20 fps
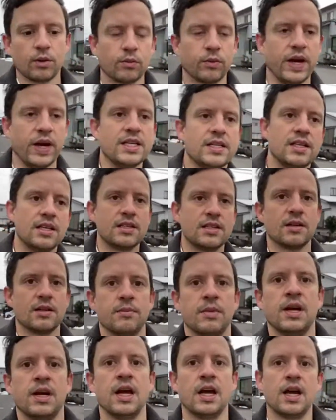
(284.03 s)

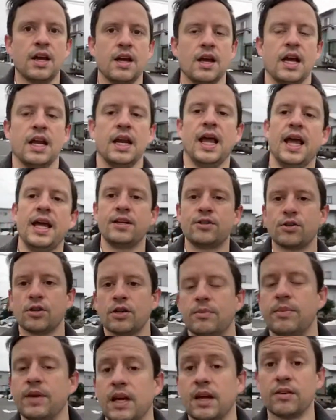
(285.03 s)
racism and hatred
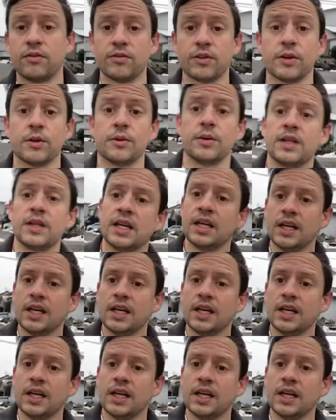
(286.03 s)
being flown